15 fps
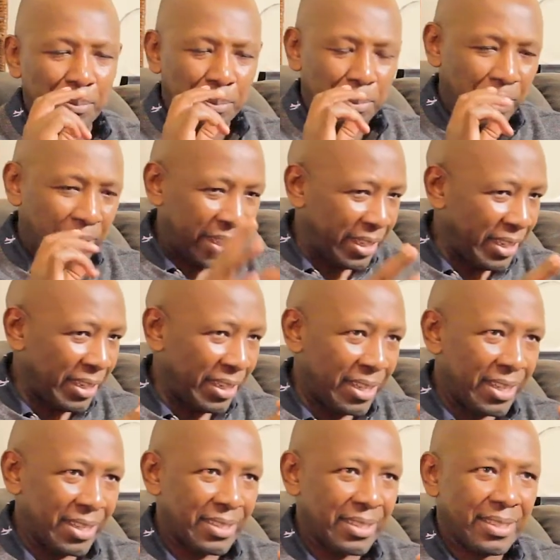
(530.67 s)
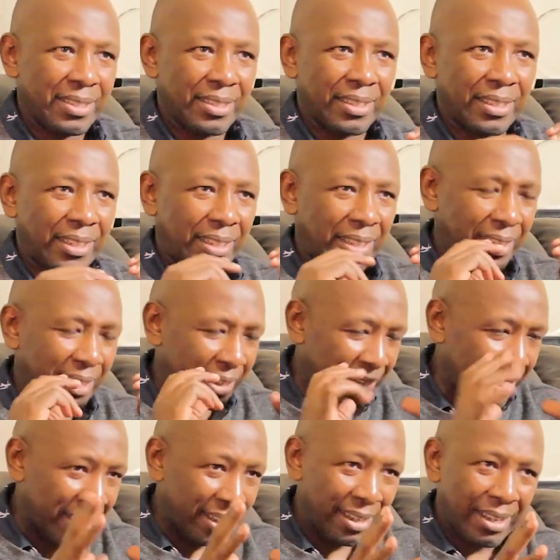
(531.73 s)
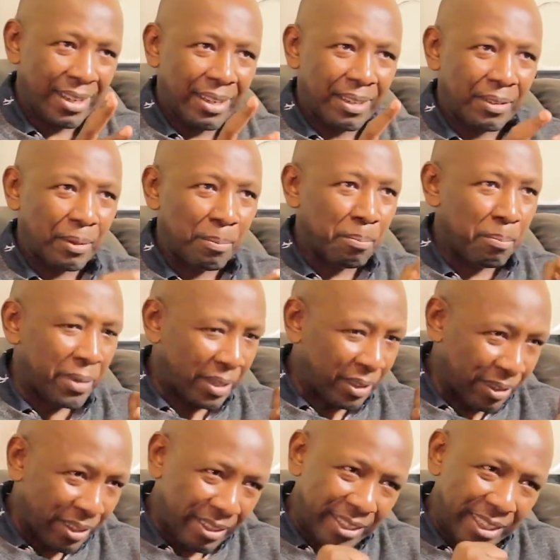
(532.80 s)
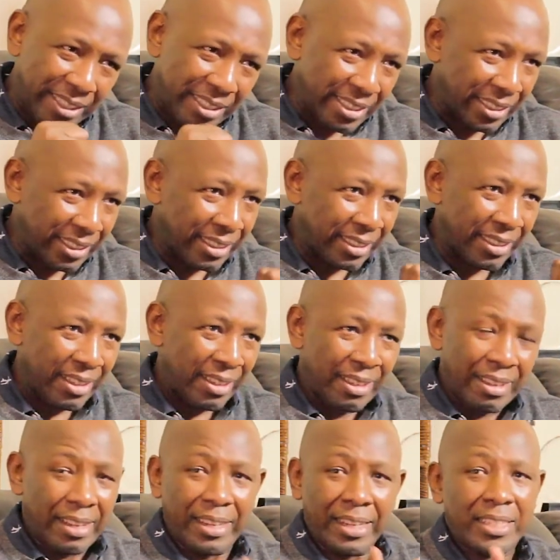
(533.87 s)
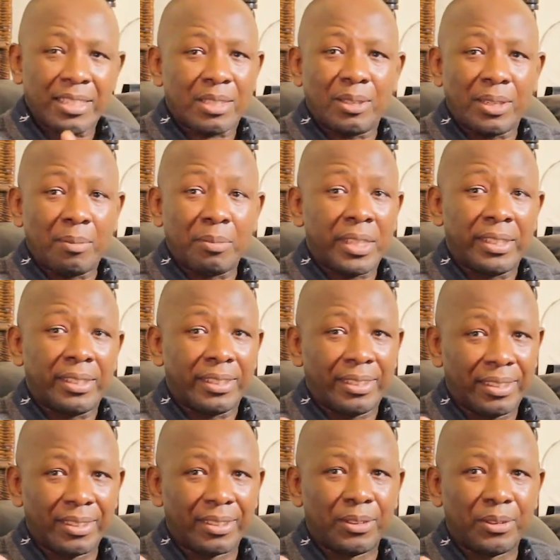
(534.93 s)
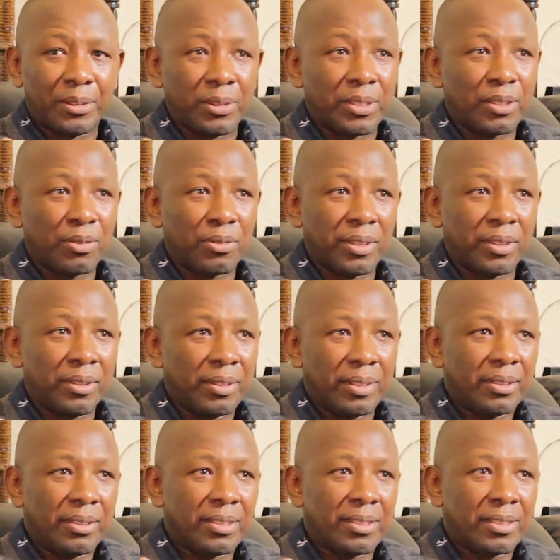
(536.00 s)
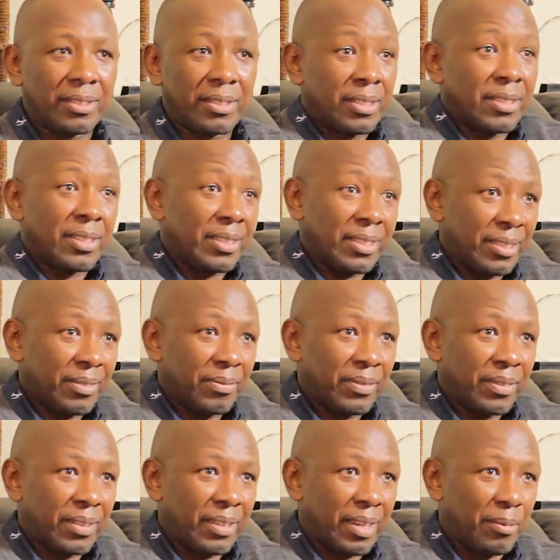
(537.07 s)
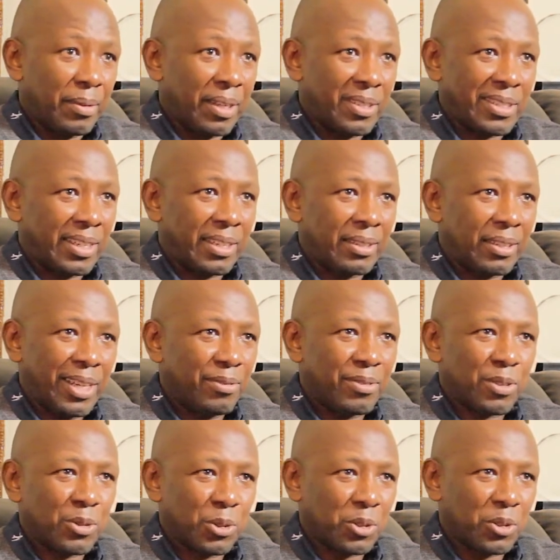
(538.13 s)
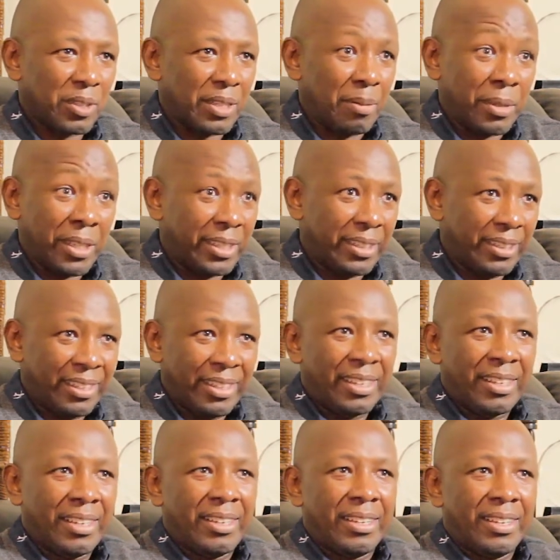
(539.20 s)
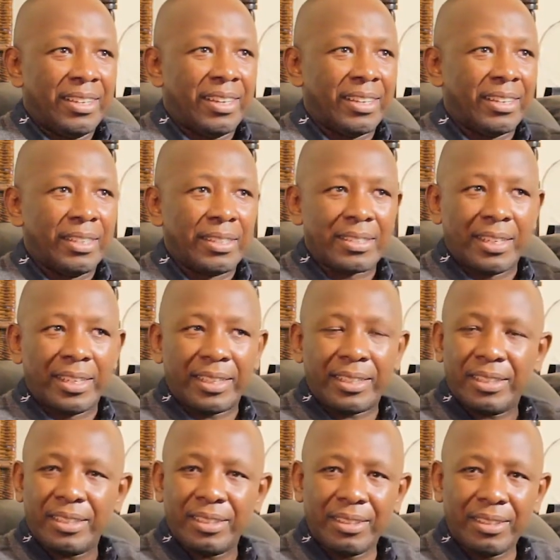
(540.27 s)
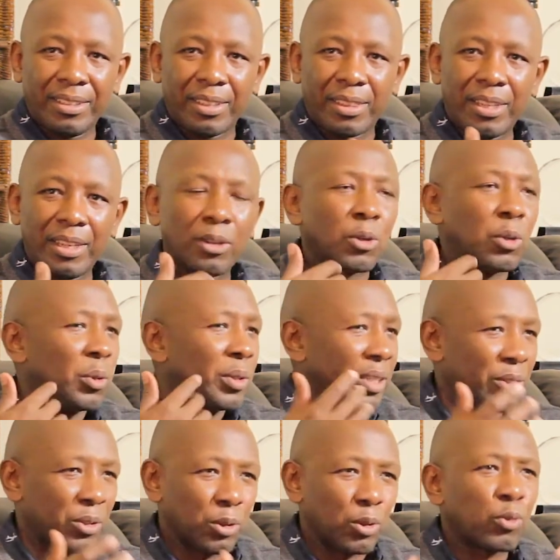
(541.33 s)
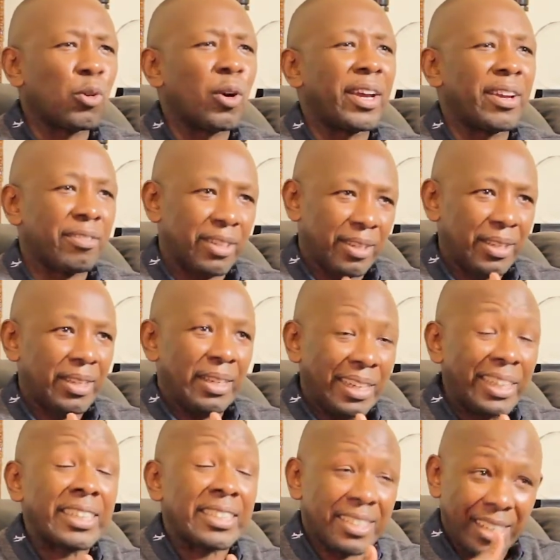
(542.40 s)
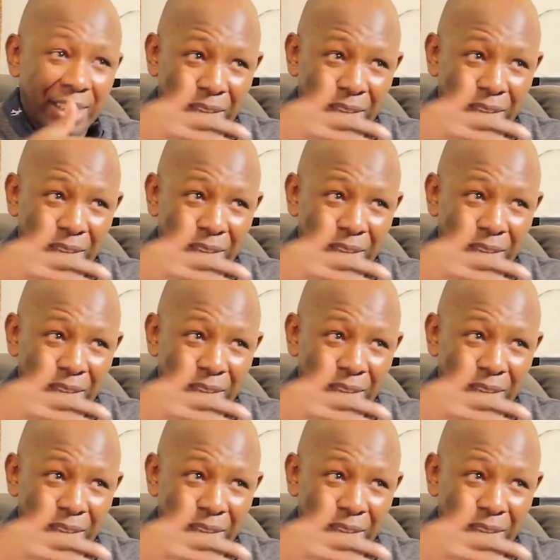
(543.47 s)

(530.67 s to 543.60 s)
breaking glass, the car, the metal crunching. And I just thought I'm dead. You know, you just feel this this is it. I mean, I was like, life is so short, I'm dead. And it's like the thing rolled and rolled forever. Literally